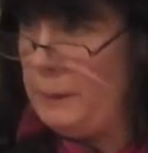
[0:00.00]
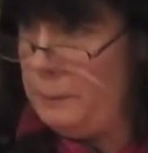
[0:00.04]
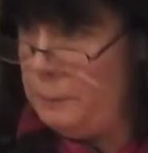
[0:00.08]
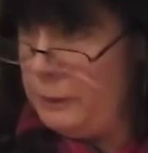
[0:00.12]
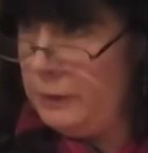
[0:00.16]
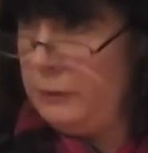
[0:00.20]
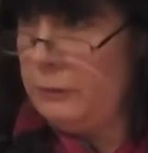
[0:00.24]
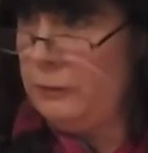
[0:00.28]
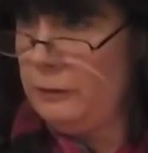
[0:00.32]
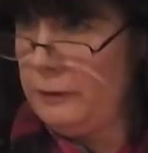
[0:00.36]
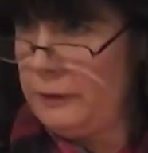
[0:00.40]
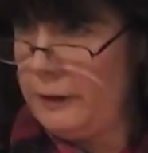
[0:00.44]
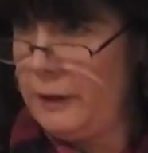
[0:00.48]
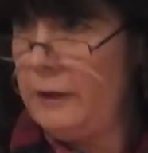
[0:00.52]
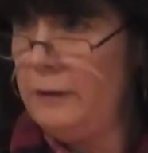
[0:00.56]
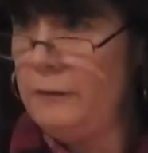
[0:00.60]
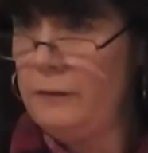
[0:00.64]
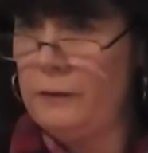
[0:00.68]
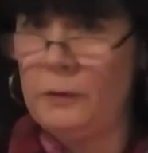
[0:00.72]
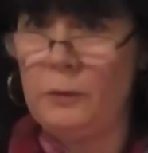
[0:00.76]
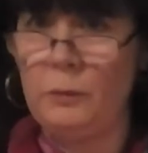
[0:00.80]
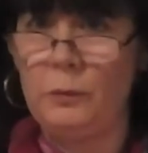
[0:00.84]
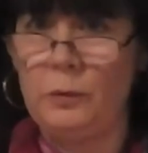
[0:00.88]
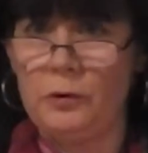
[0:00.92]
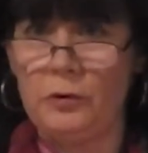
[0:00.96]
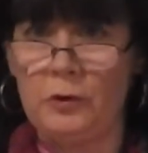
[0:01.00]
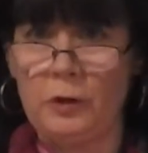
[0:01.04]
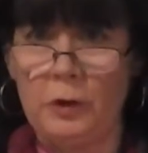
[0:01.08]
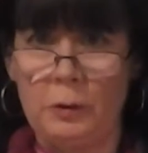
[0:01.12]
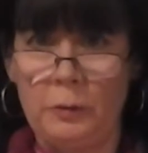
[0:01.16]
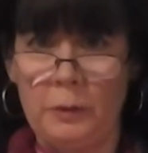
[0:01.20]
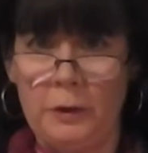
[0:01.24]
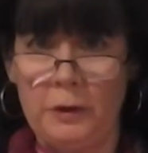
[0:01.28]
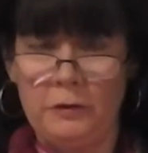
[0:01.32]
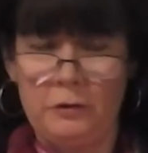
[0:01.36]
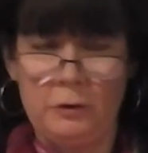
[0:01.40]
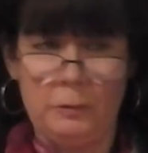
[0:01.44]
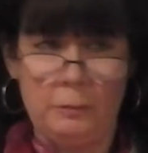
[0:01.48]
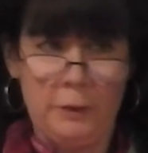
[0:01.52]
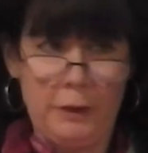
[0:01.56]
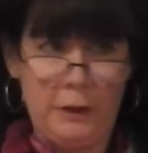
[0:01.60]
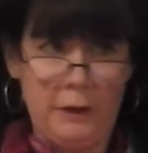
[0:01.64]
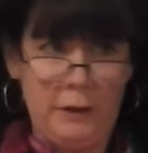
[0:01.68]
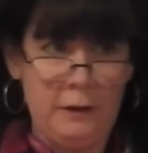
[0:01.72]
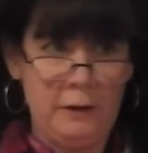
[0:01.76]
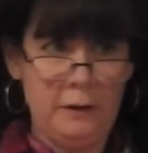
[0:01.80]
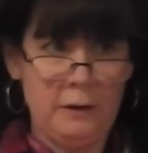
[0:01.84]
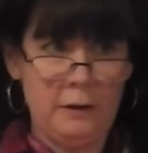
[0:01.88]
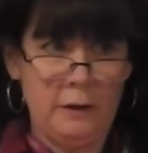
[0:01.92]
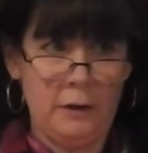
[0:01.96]
building that was going to
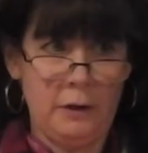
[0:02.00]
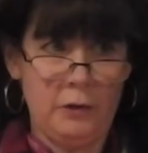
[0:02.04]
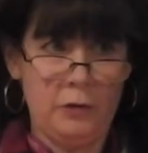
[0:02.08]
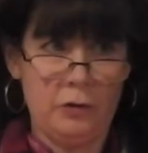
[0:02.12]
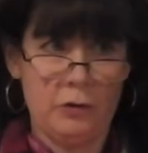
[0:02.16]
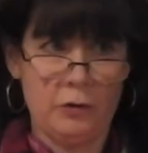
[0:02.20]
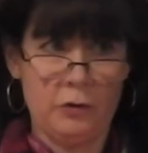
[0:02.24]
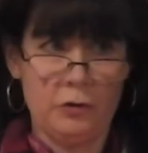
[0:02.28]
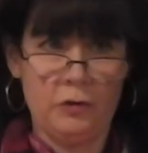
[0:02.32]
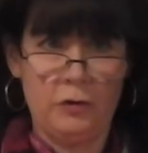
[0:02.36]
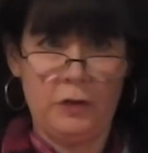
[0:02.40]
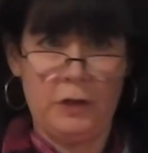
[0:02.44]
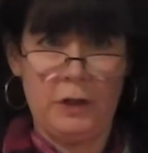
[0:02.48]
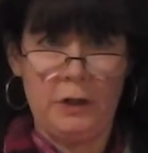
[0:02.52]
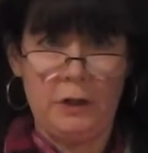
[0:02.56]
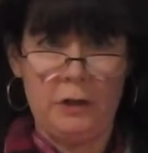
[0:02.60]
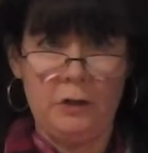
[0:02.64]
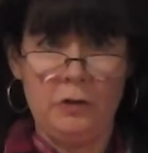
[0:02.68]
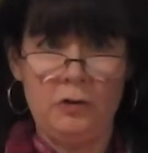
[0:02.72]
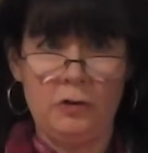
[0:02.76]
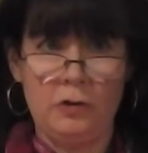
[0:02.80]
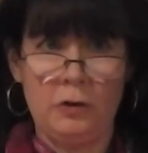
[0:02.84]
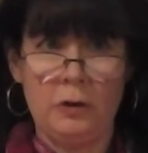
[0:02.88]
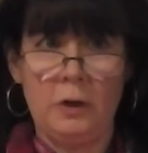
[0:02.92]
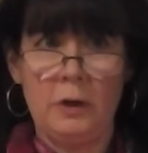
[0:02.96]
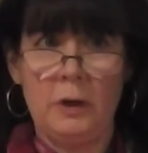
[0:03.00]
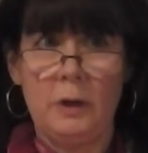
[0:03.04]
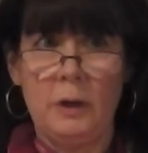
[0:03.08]
be under siege,